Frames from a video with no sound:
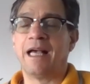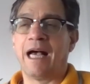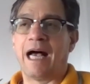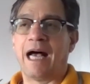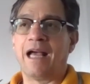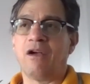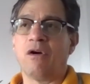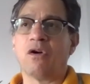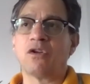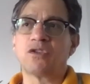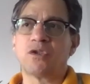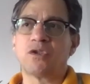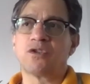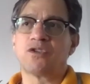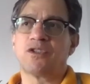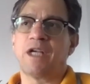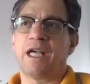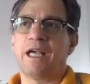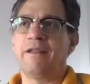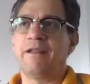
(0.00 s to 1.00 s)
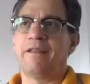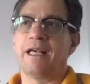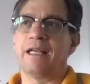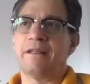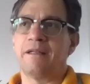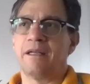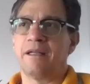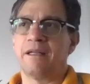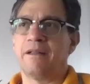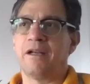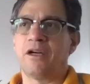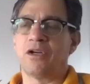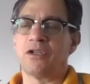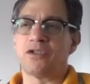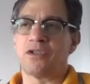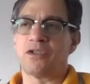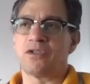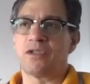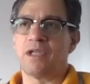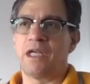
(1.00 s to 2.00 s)
I also say that
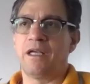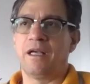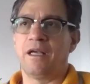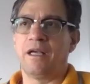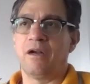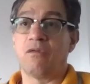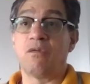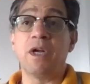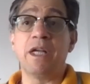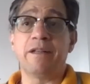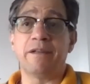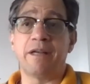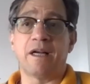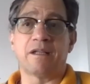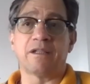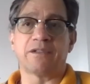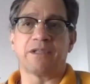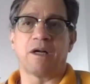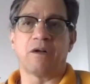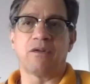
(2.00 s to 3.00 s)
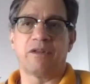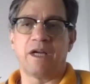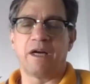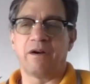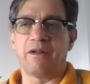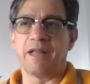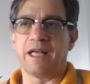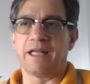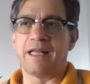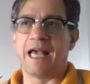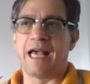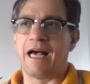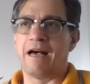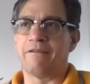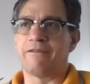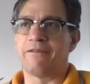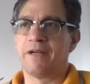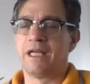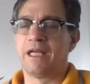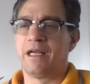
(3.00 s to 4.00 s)
there's retailers out there that
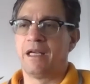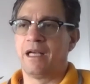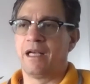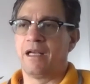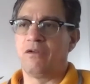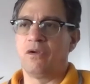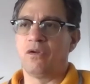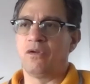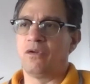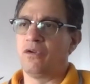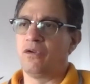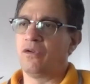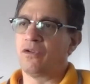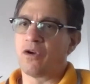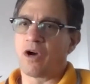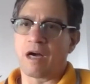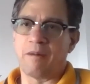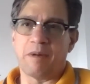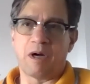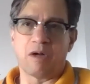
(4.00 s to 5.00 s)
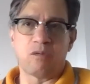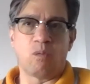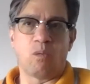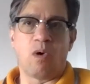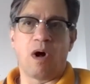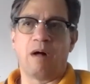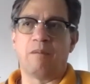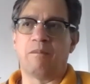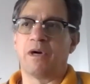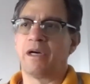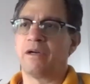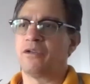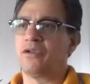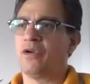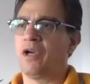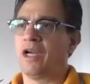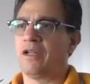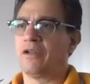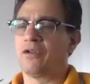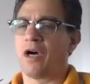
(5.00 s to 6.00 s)
have, you talk about Walmart,
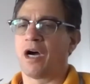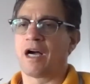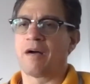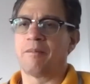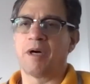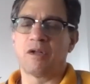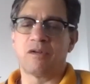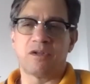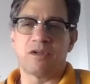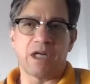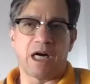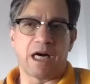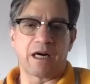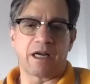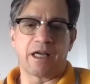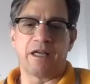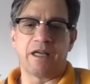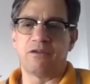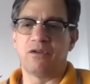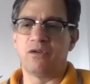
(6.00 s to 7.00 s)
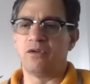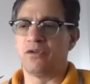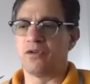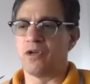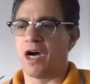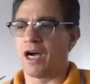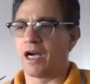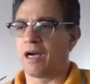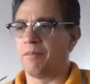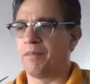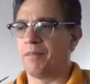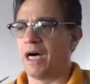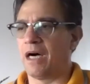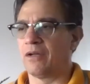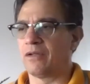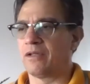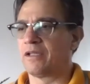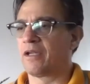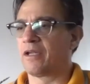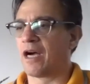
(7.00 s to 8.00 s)
you talk about Target, you talk
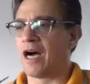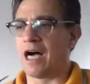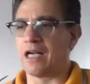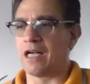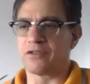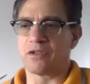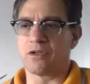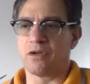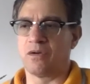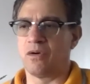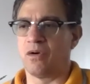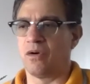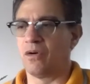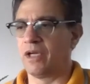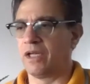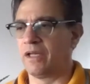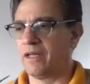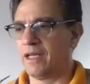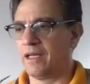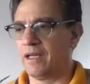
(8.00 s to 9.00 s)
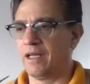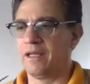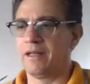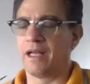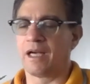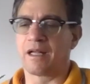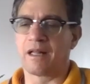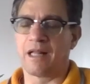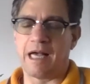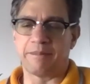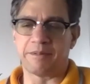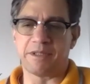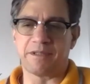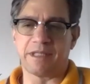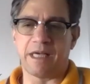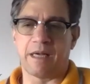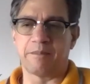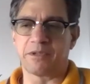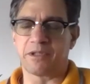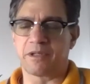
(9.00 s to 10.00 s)
about Costco in the club,
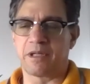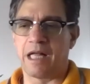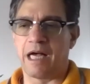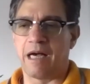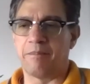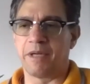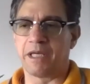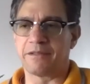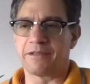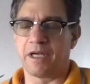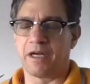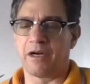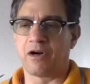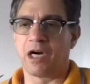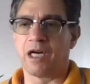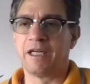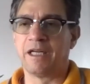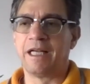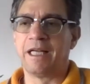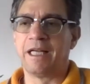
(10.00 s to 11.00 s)
Sam's Club, etc.